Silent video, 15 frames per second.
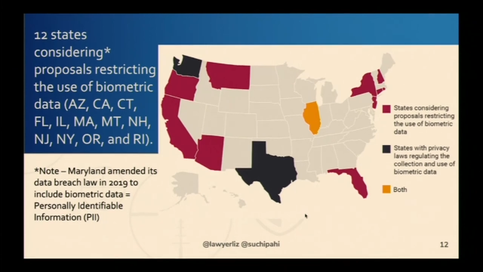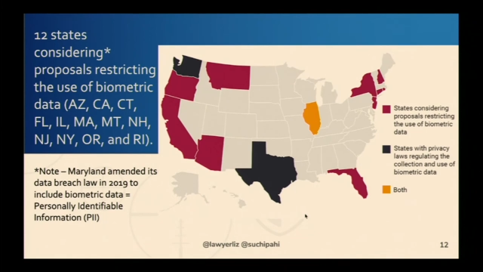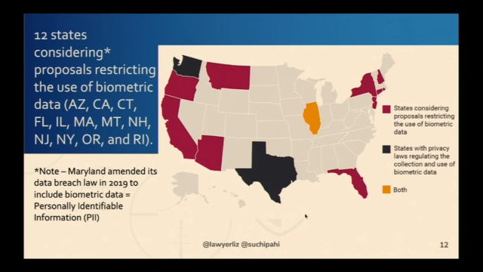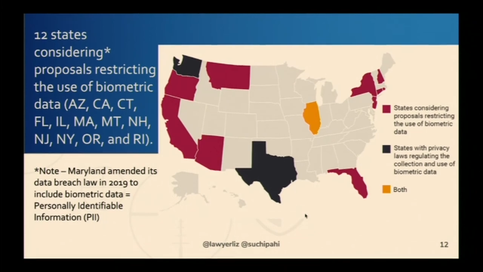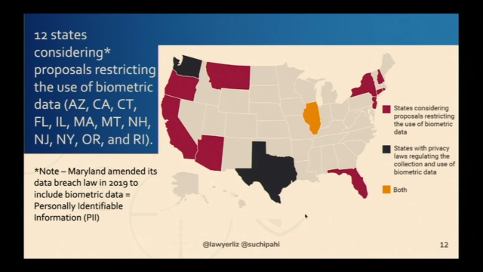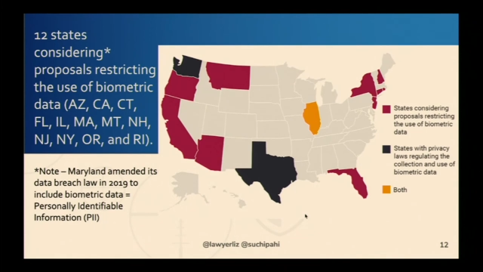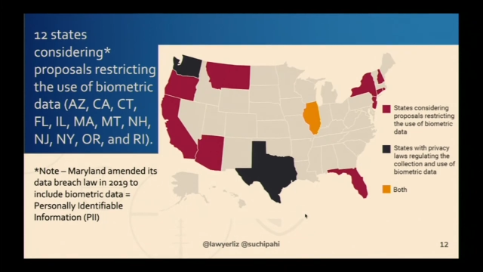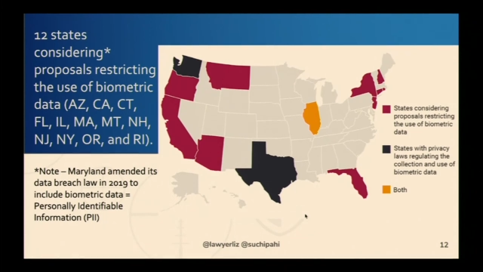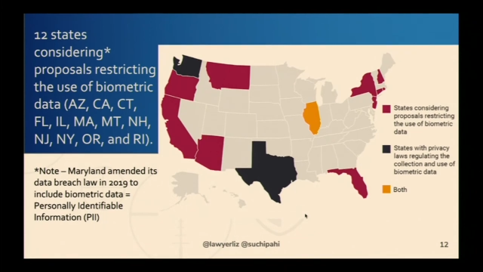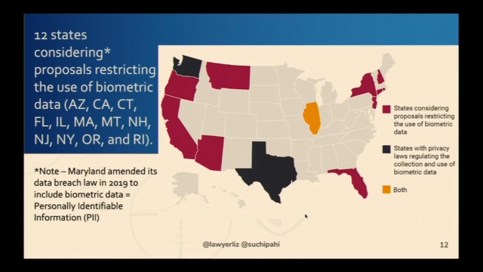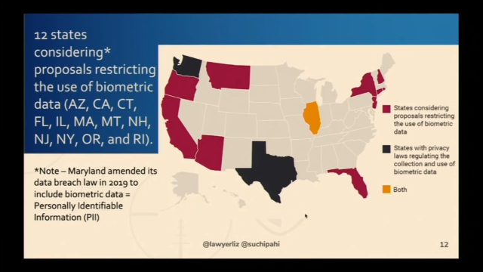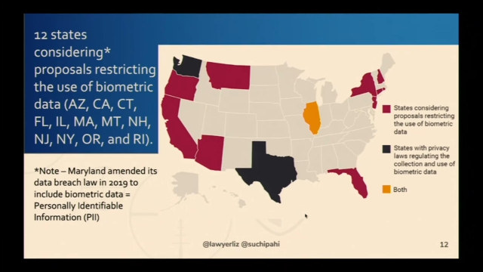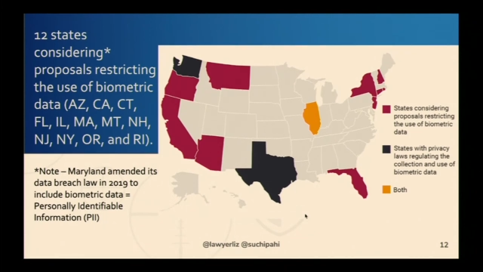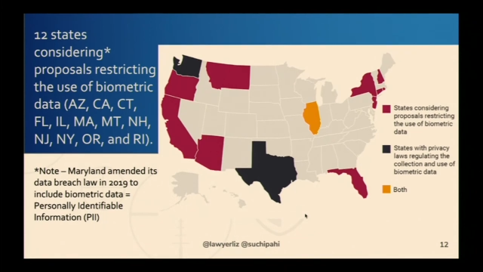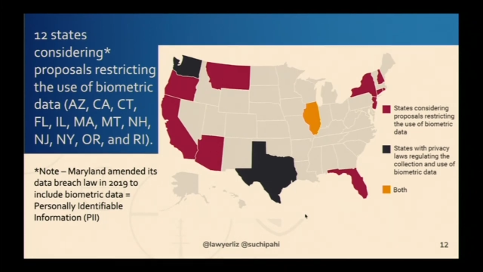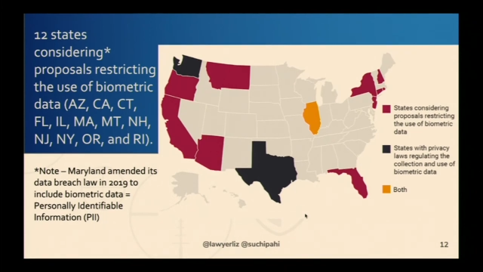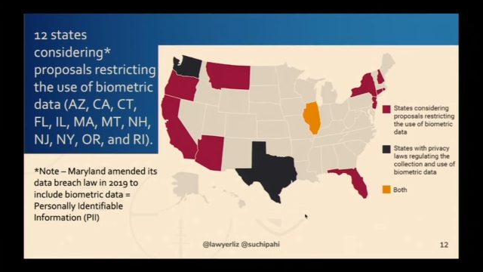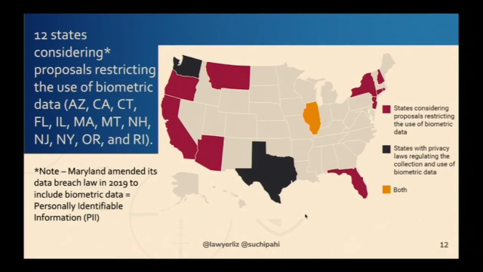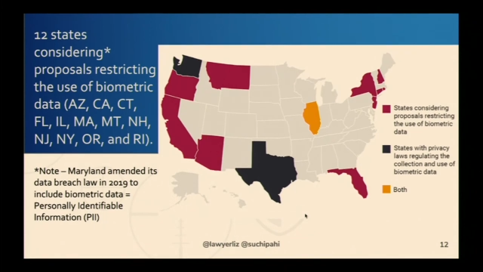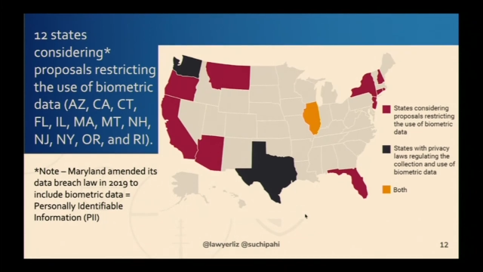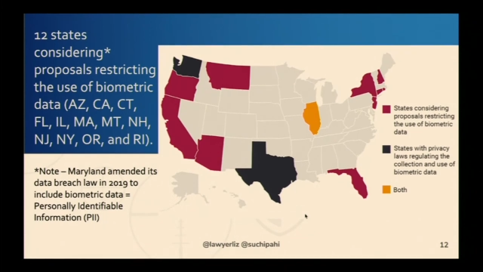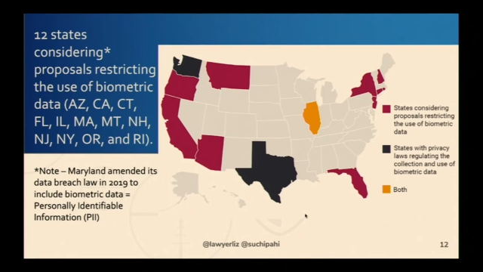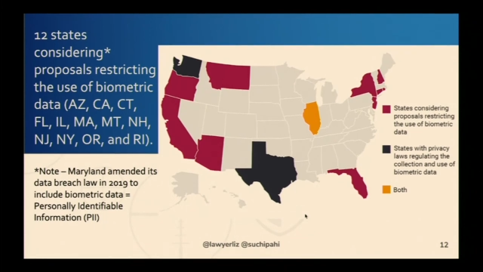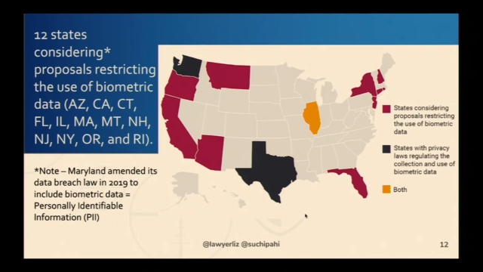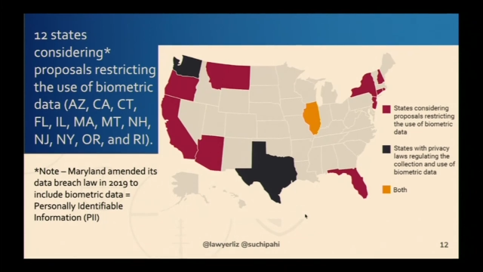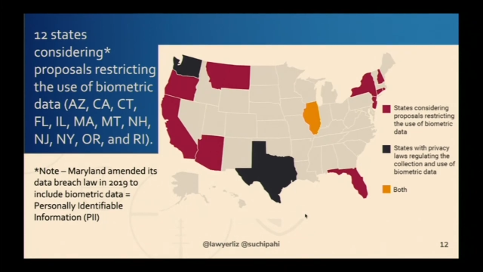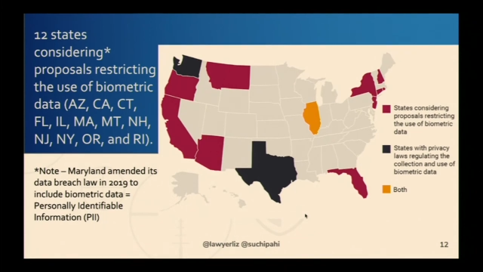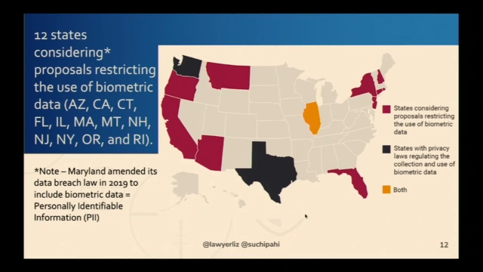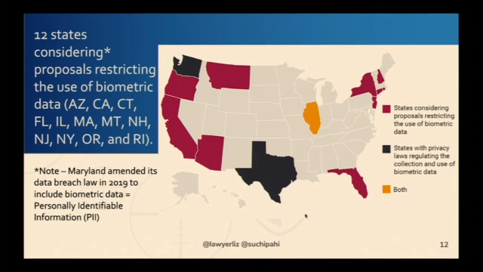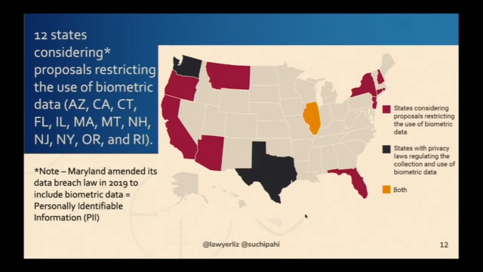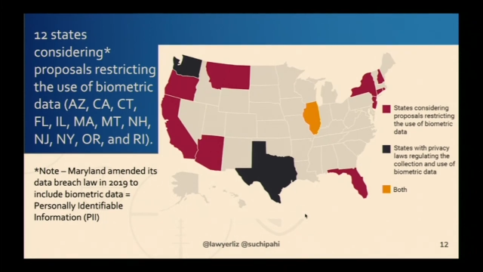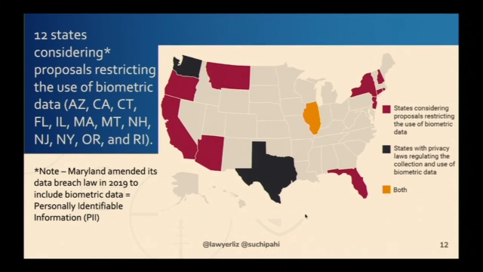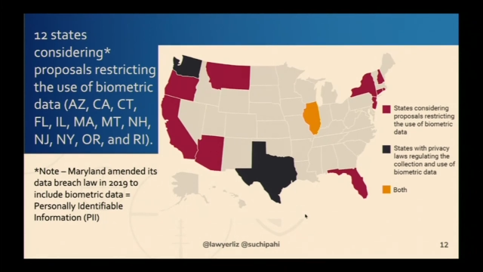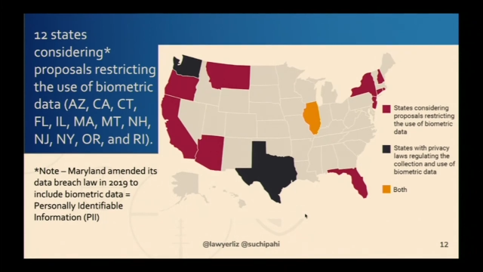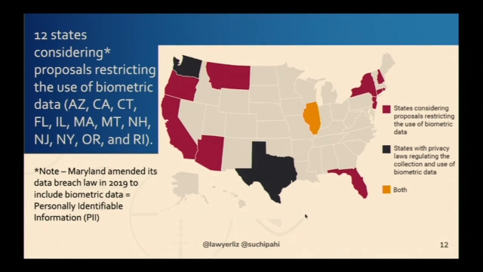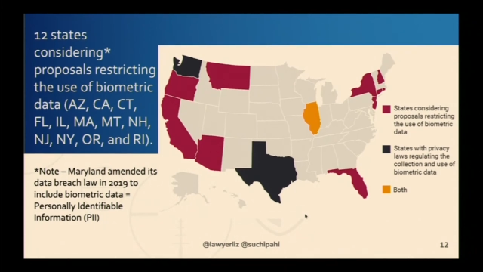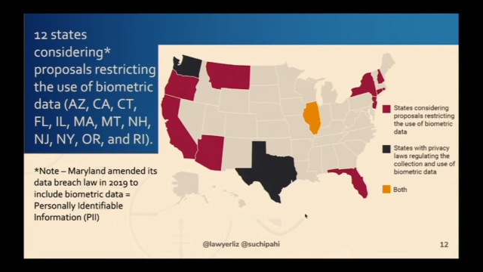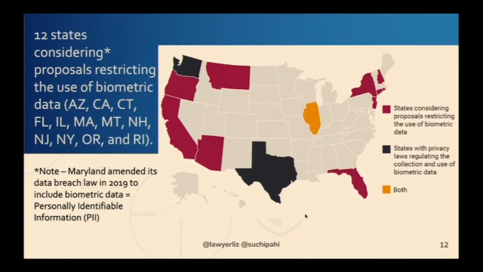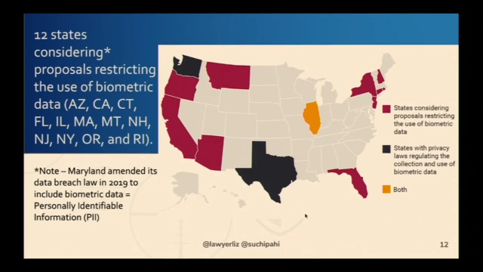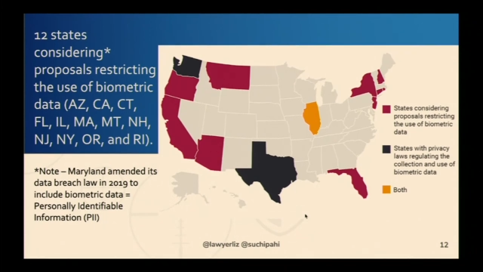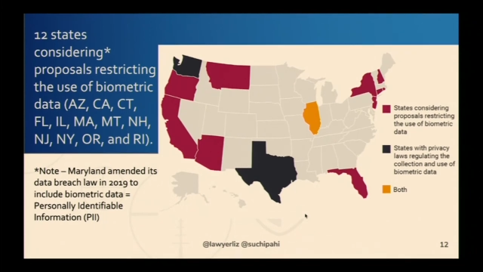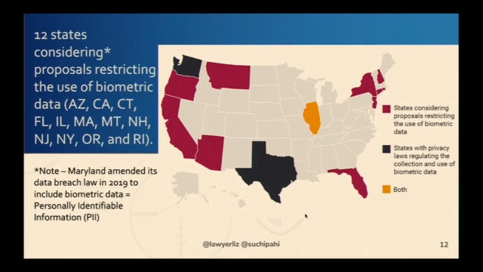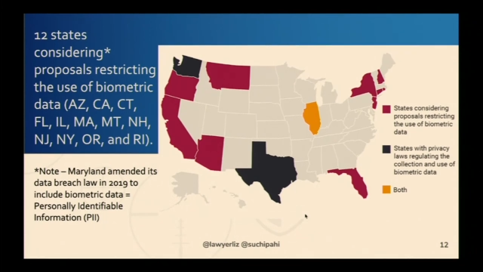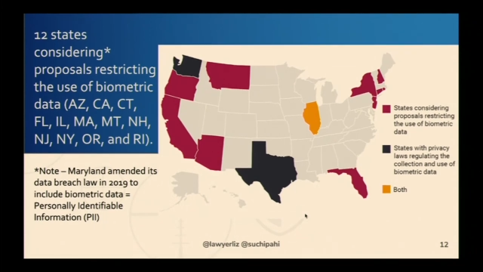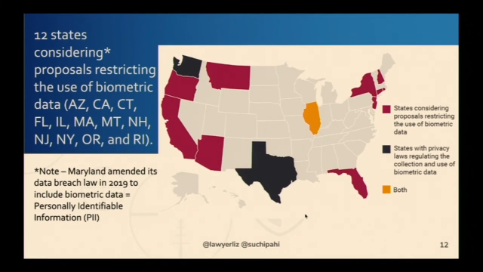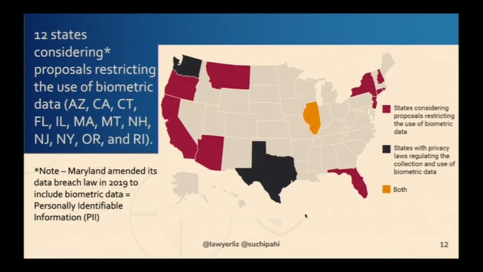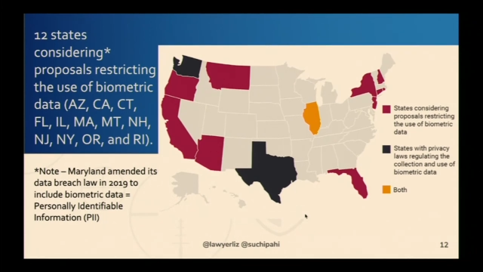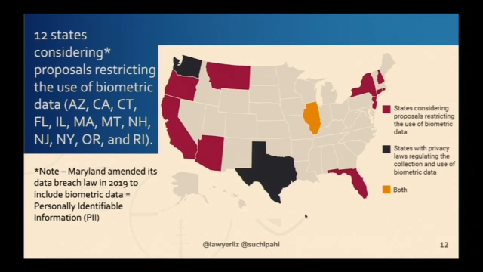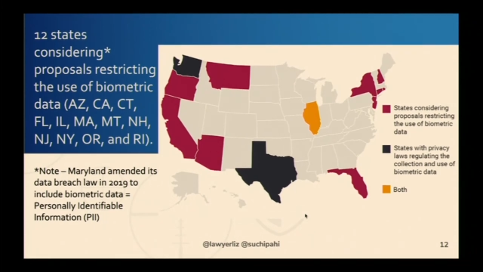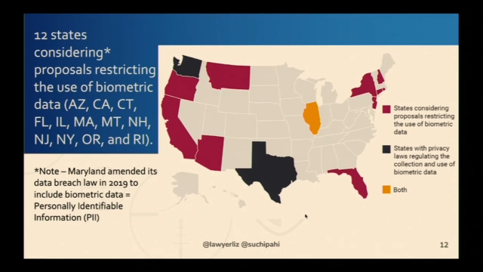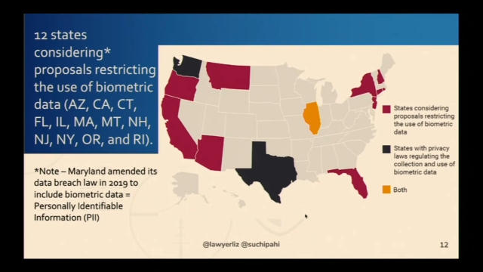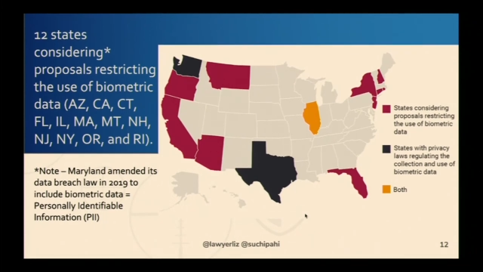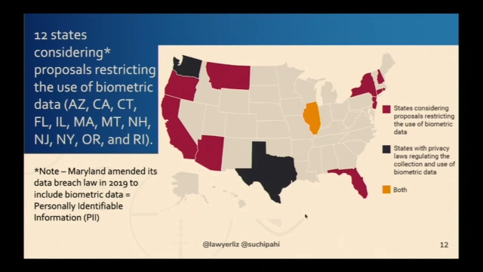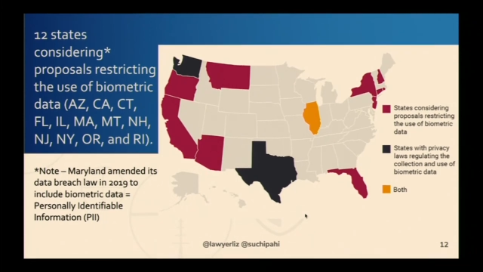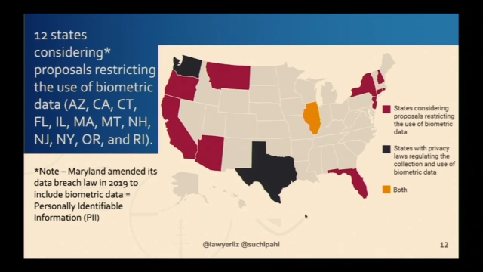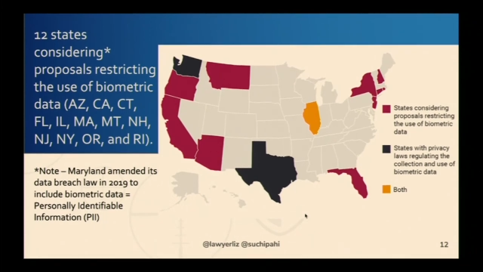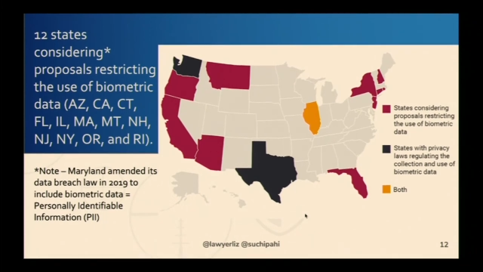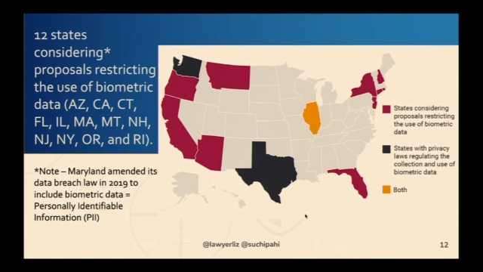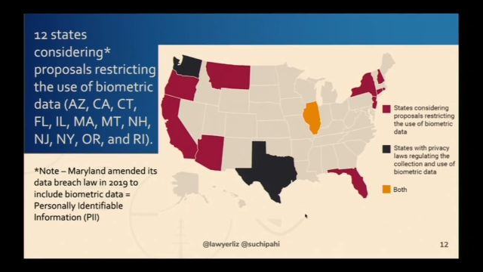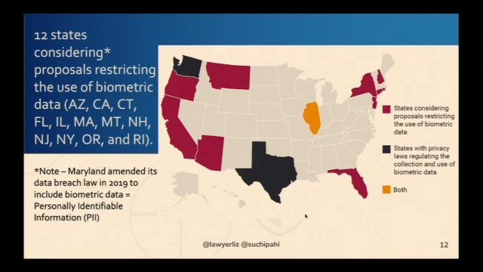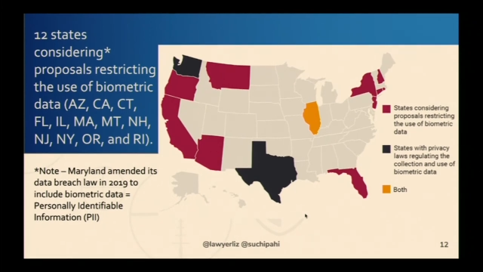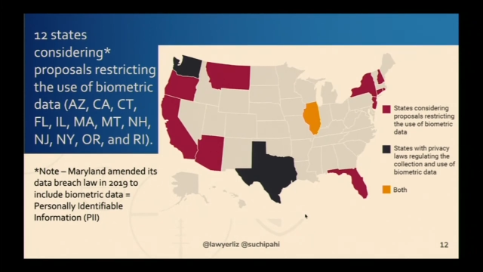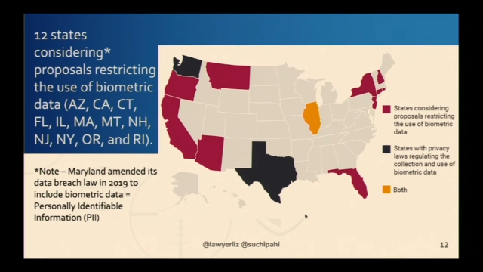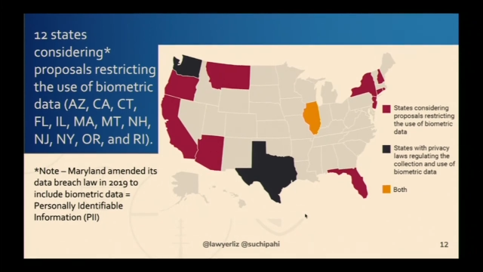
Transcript: [unreadable: no face in view]